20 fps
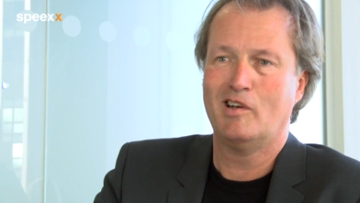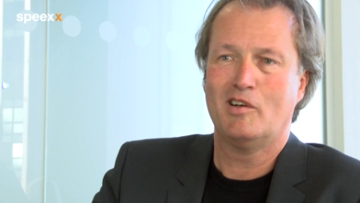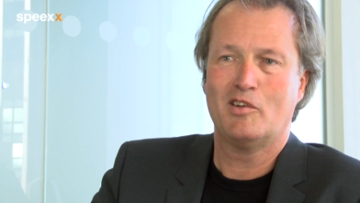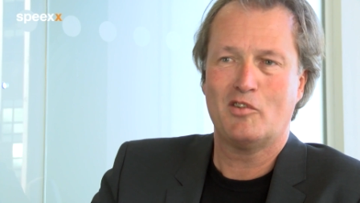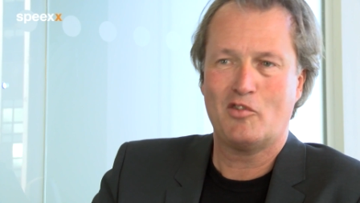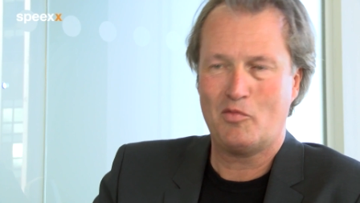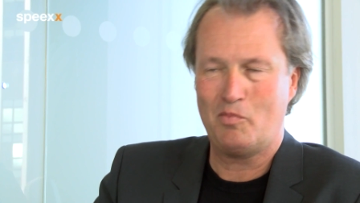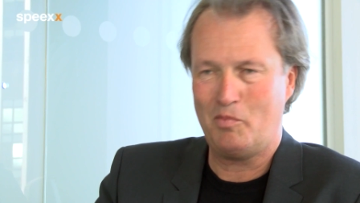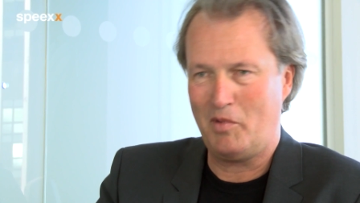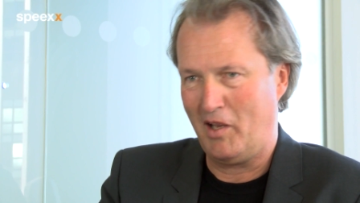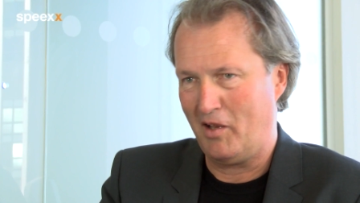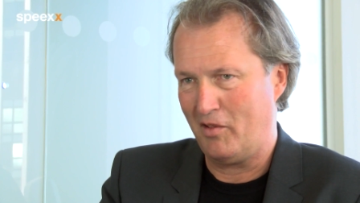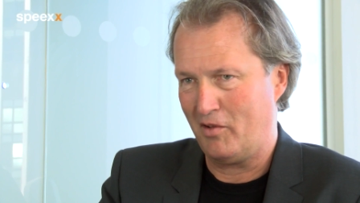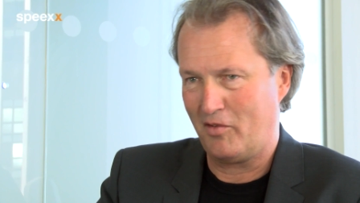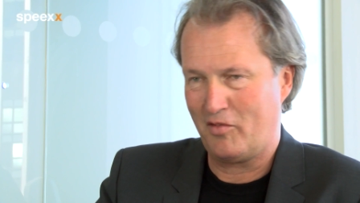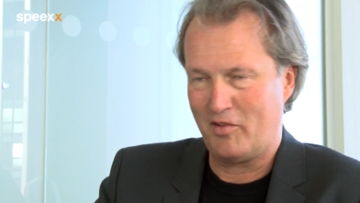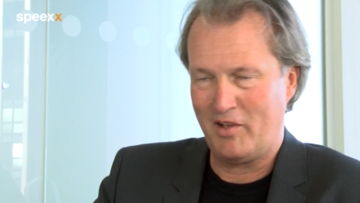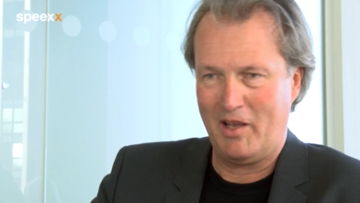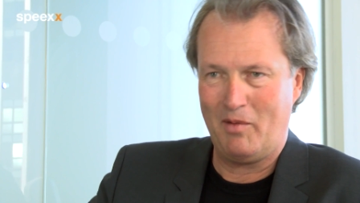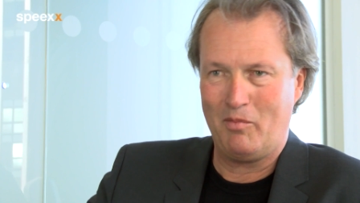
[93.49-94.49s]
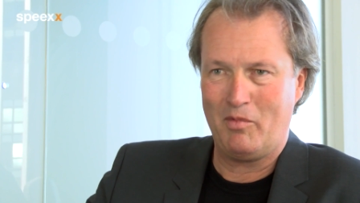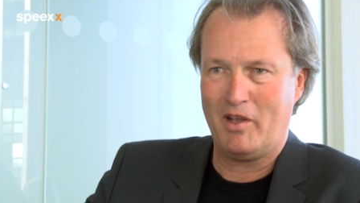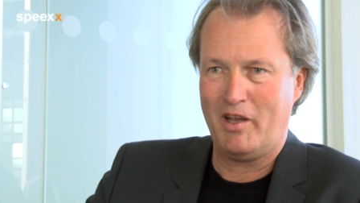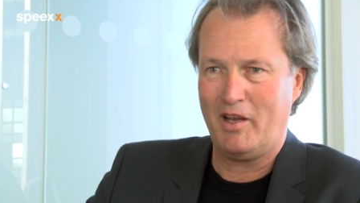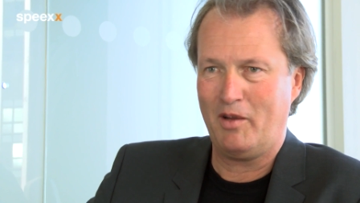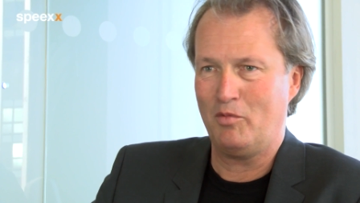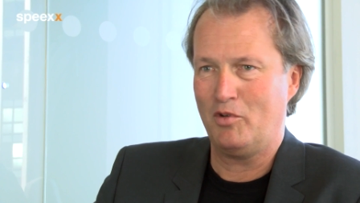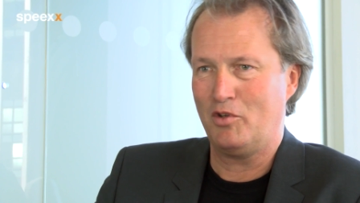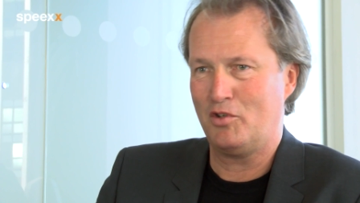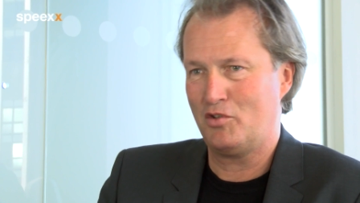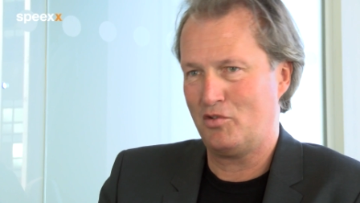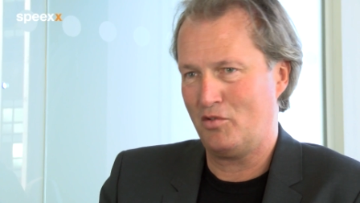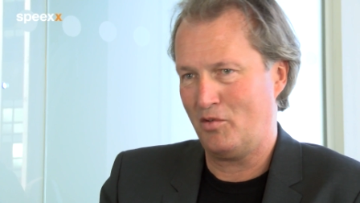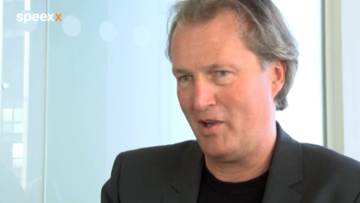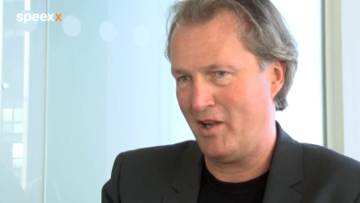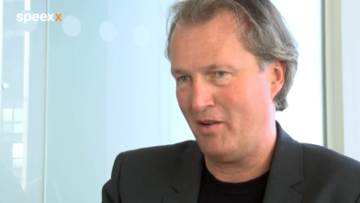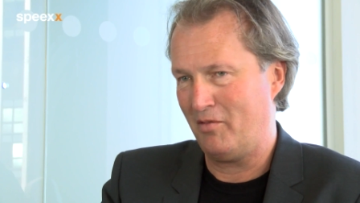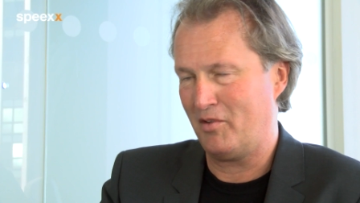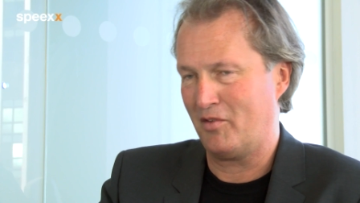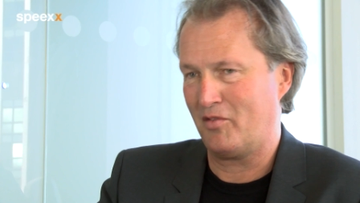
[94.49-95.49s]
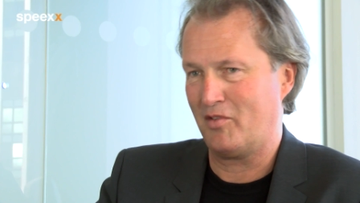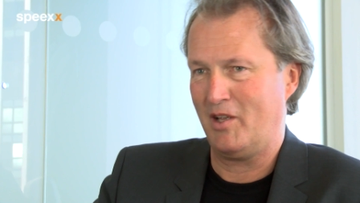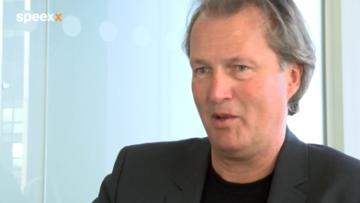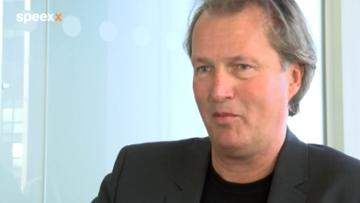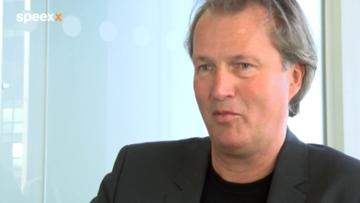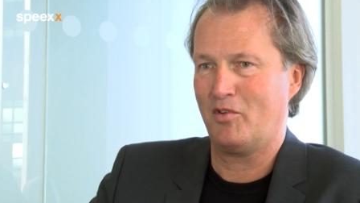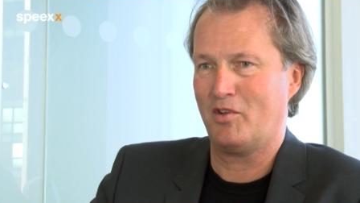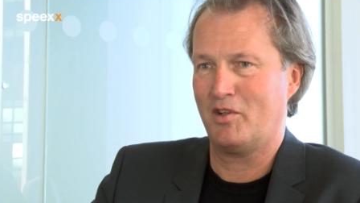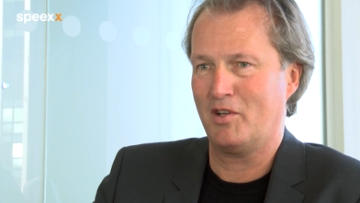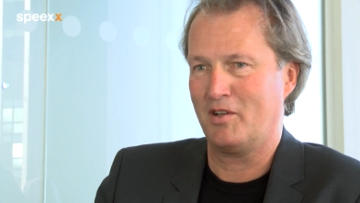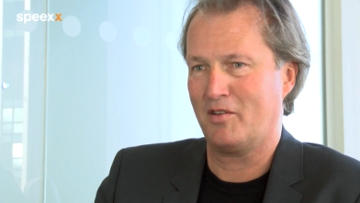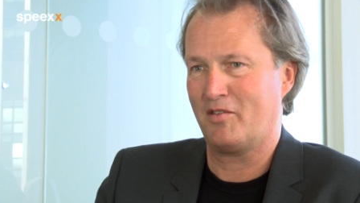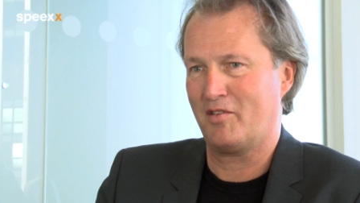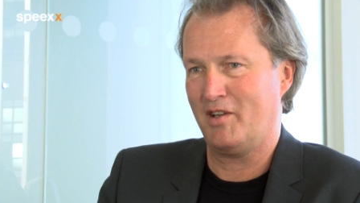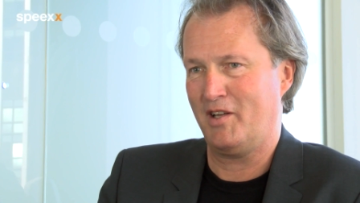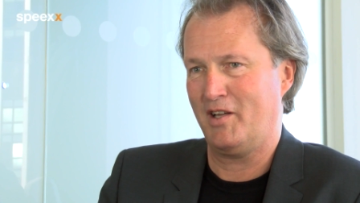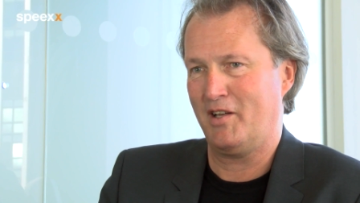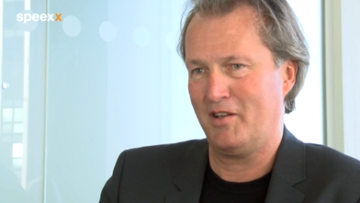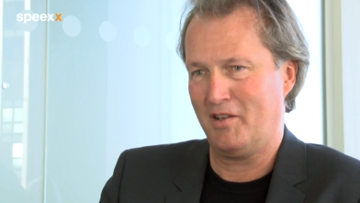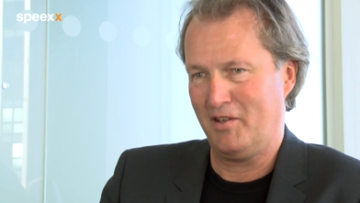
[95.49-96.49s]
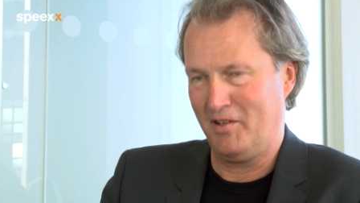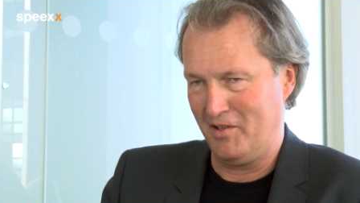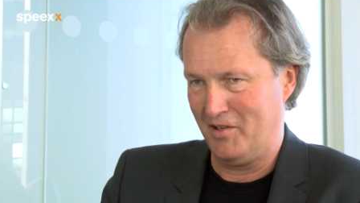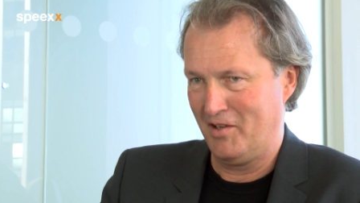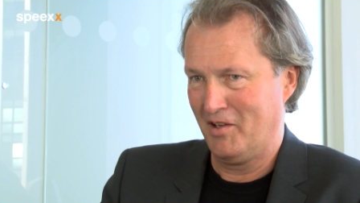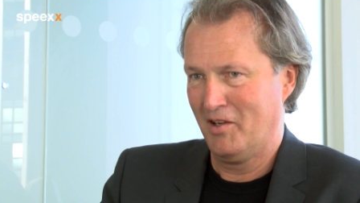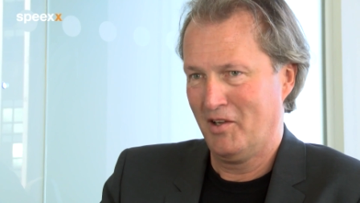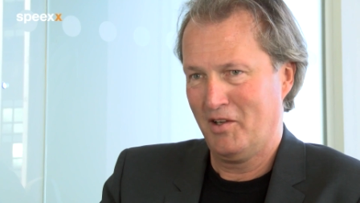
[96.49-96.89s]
speak the same language, to have the same skill set, and